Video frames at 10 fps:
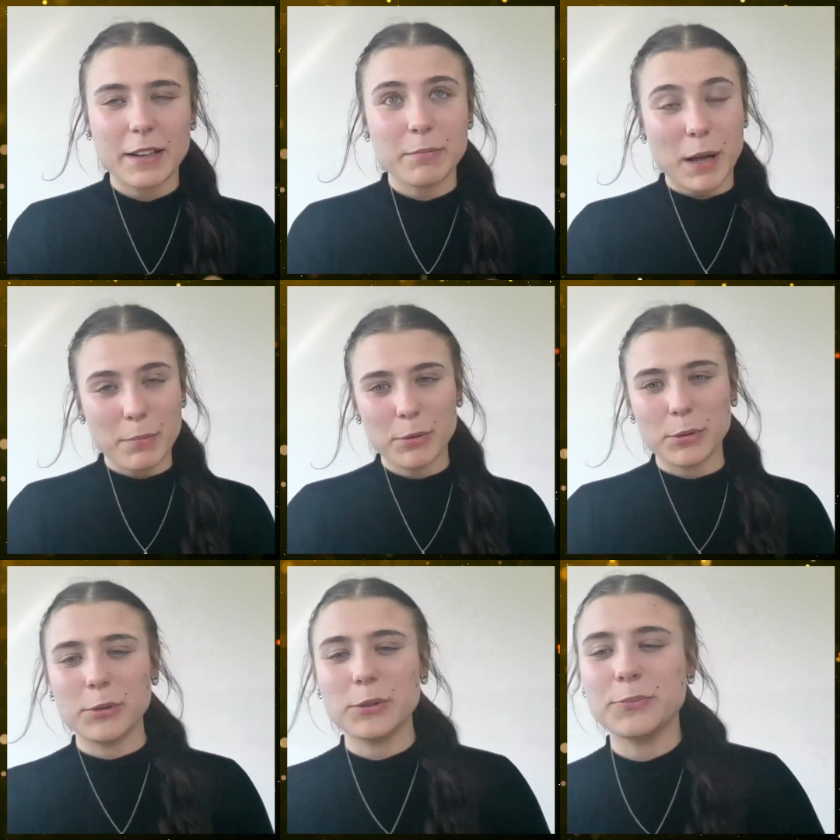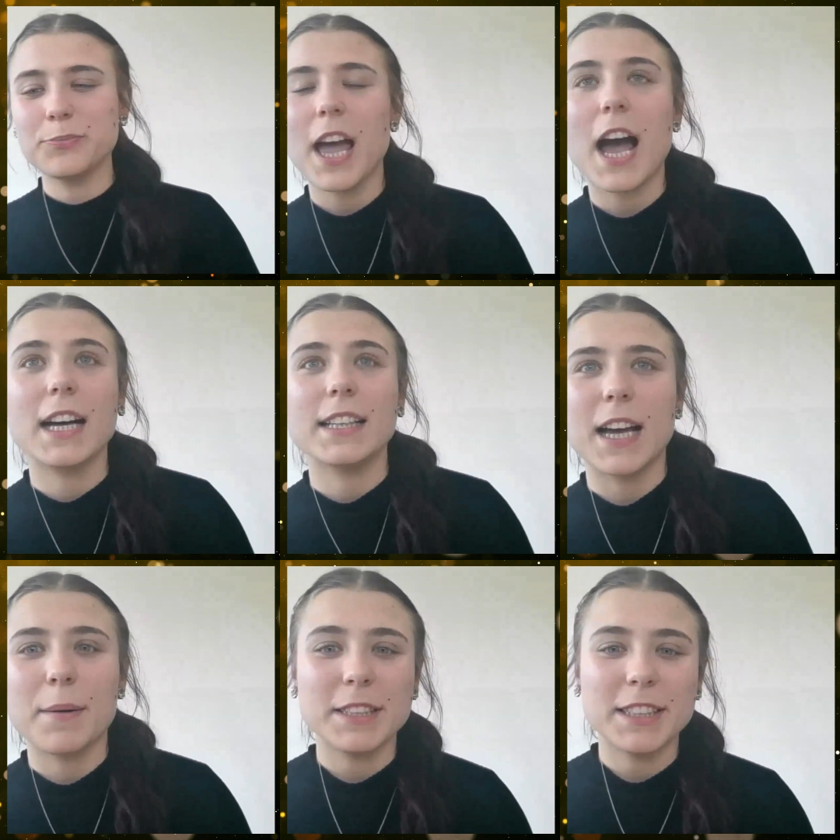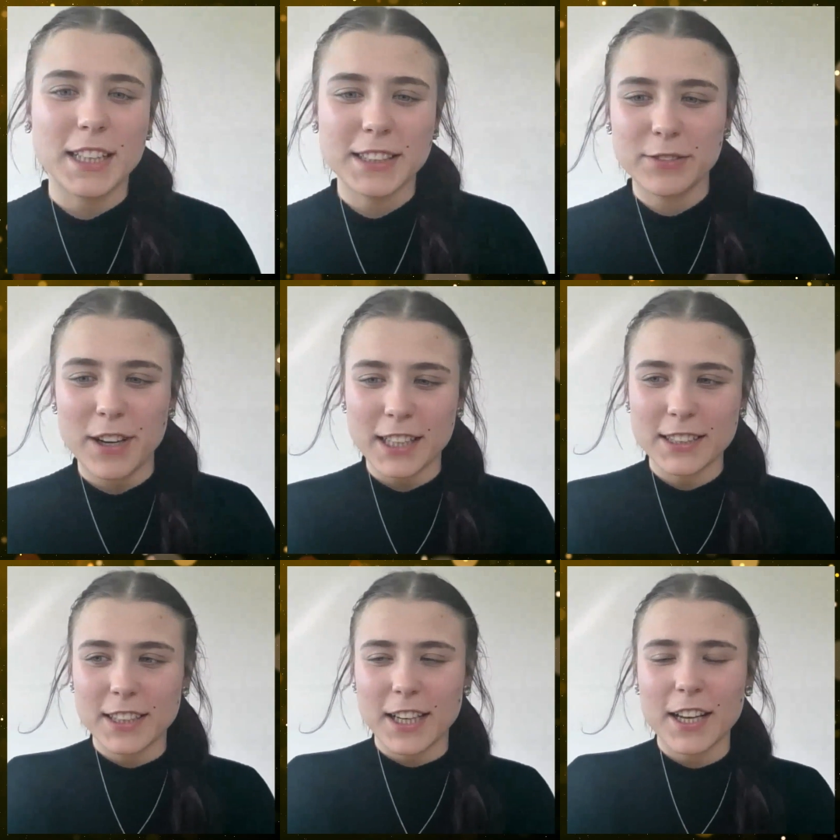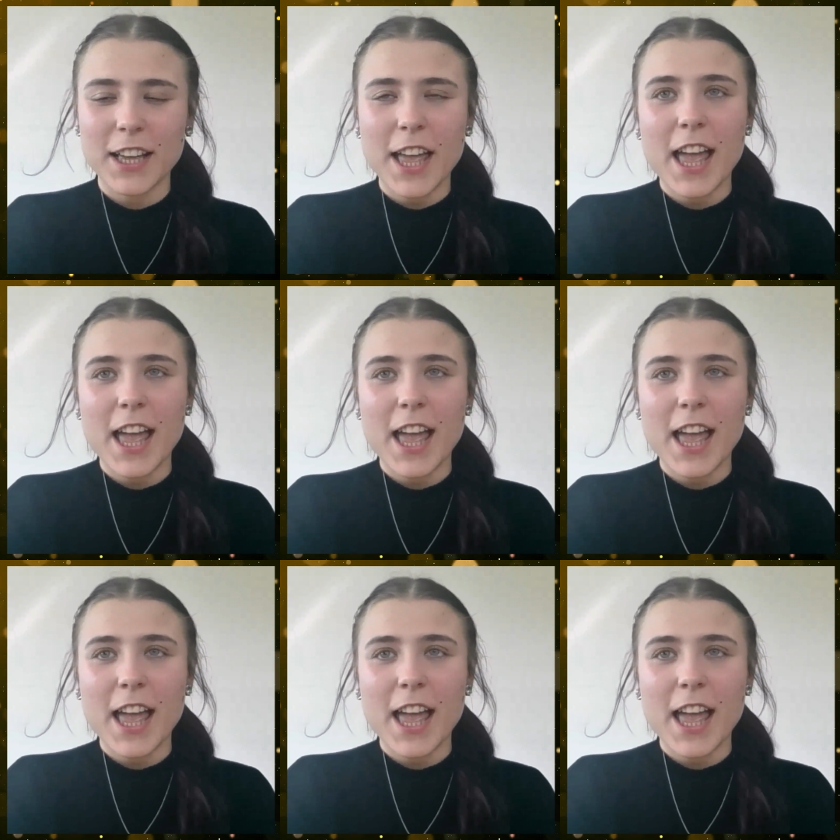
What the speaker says: in Blackpool, and I'm a tax advisor,